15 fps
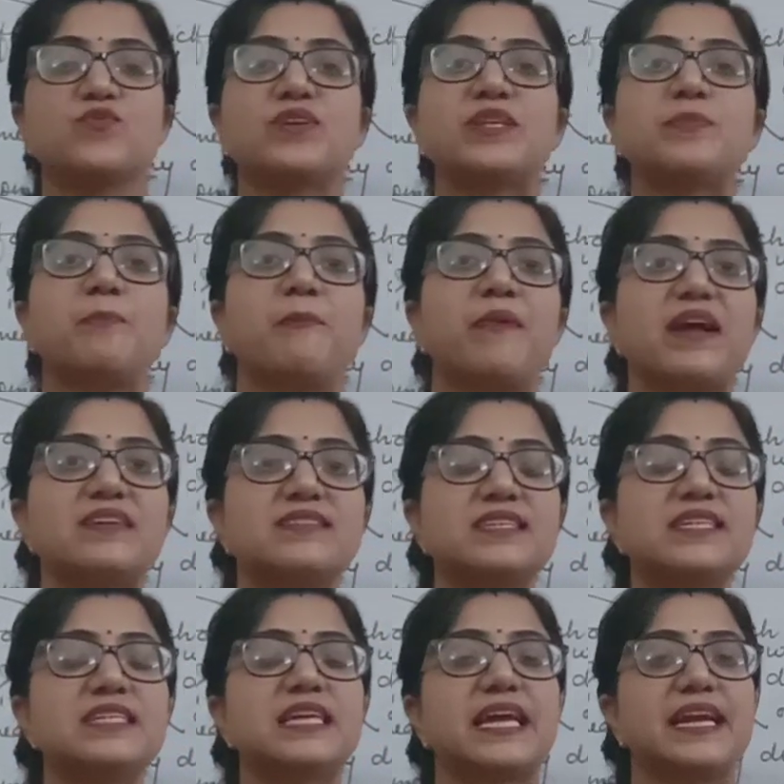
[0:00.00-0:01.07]
with
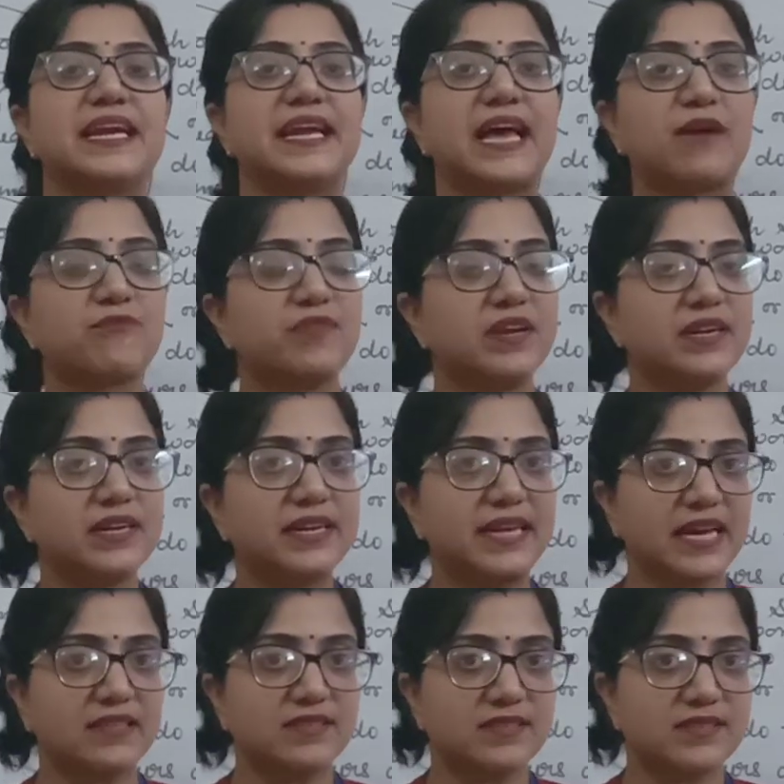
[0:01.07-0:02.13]
present indefinite
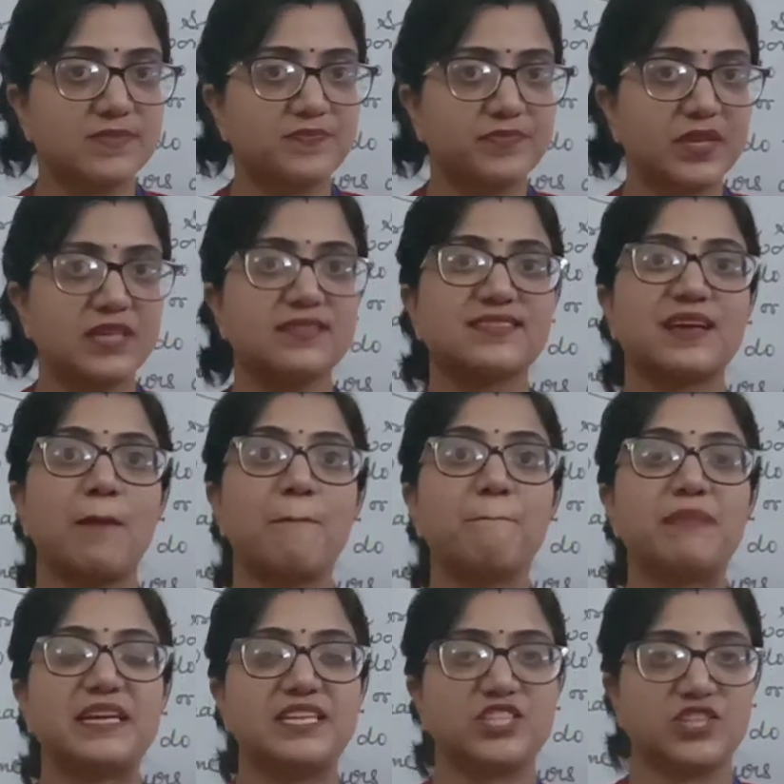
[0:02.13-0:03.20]
tense is
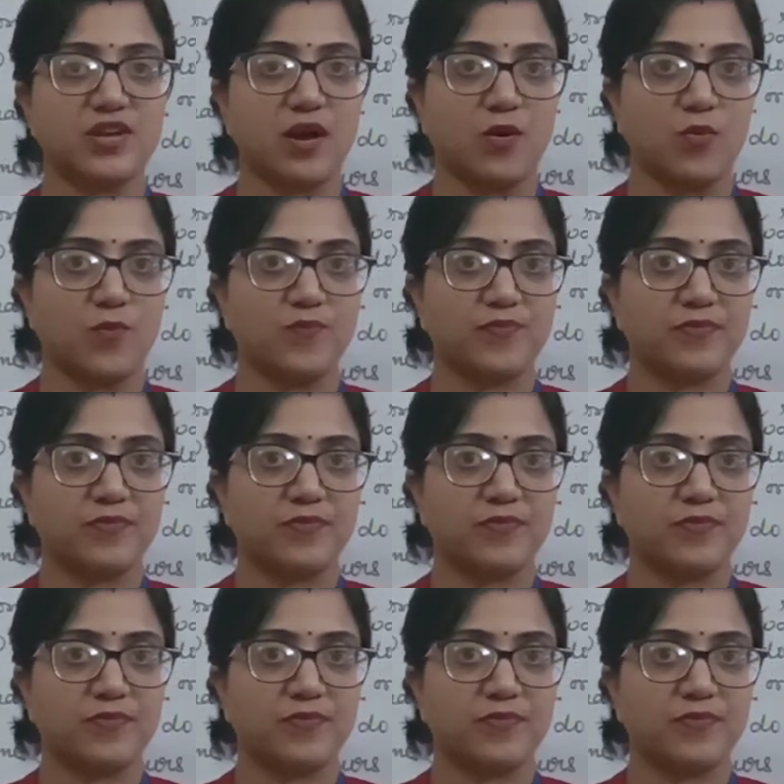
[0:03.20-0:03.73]
complete now.